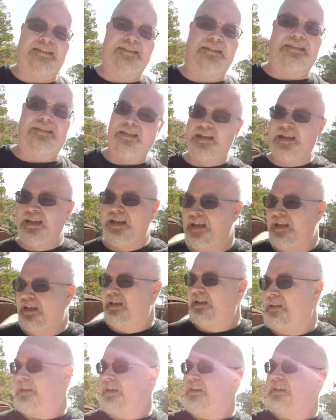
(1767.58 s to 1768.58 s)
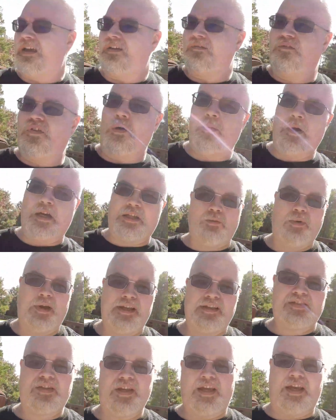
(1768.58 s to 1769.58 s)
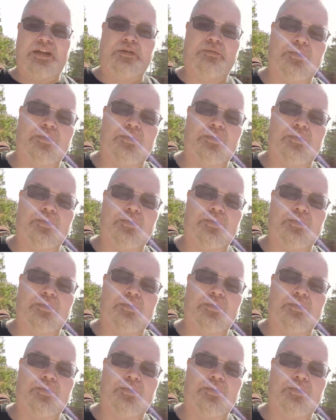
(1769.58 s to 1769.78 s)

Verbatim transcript: and I think that fell by the wayside